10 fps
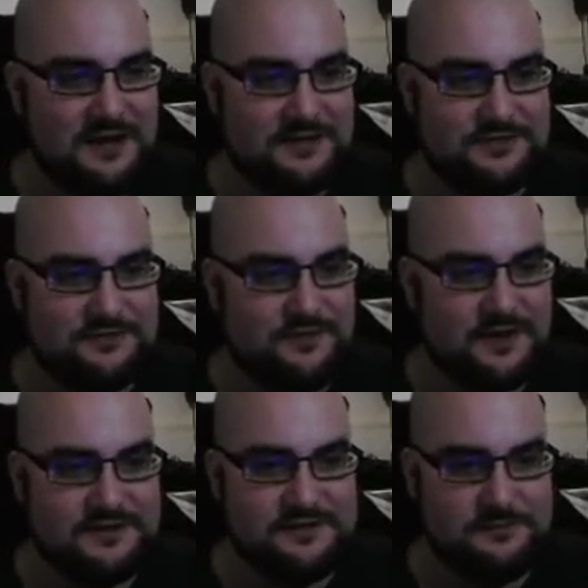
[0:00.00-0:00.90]
Just a
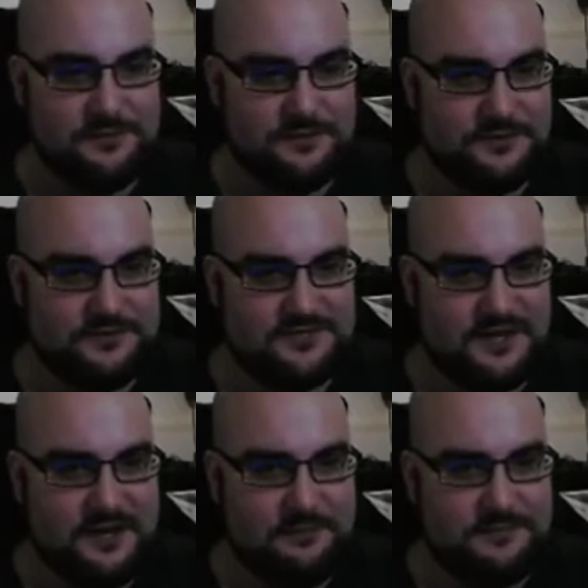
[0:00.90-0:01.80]
very simple
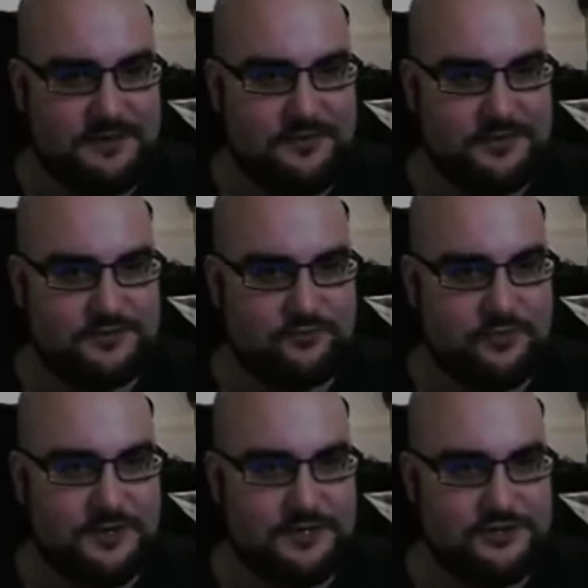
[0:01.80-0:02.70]
setup. Nothing has
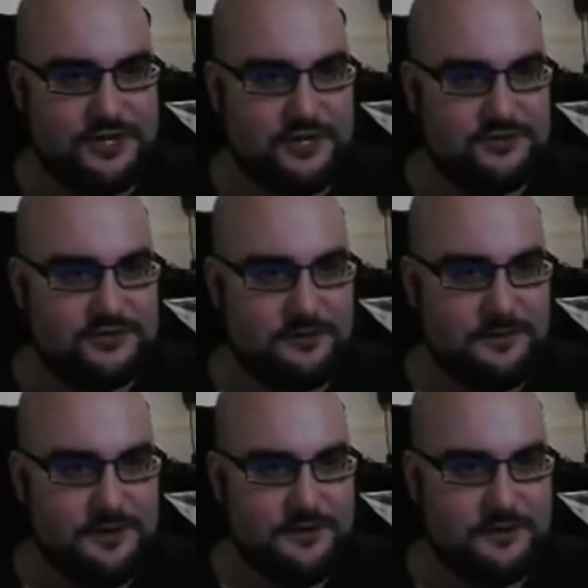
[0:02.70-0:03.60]
really changed up
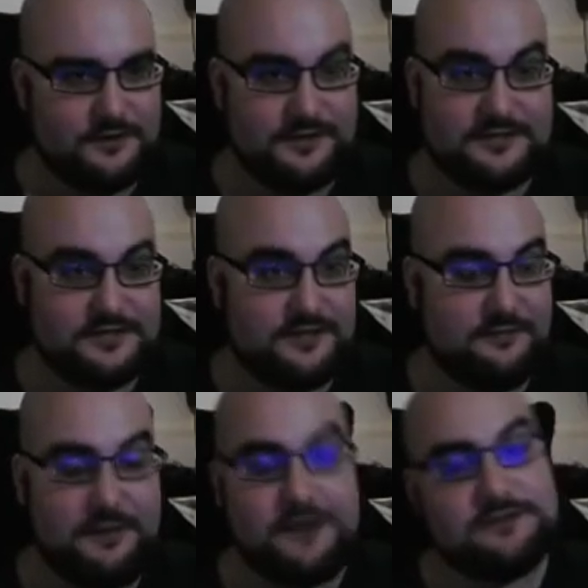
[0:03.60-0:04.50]
here unless I did the
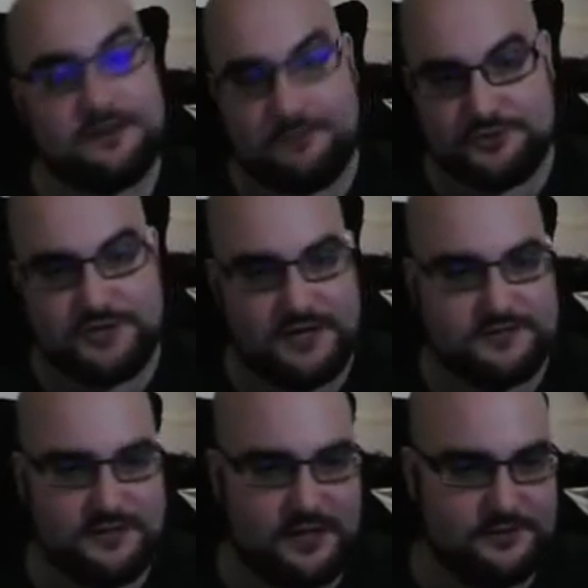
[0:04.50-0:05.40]
painting, in which case
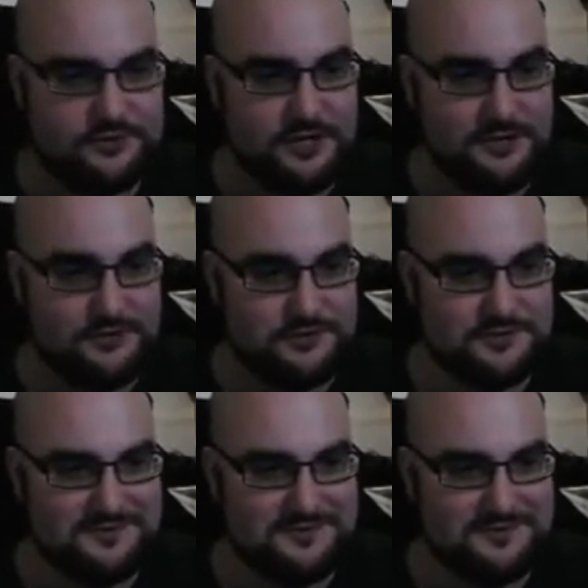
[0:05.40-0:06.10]
a lot has changed.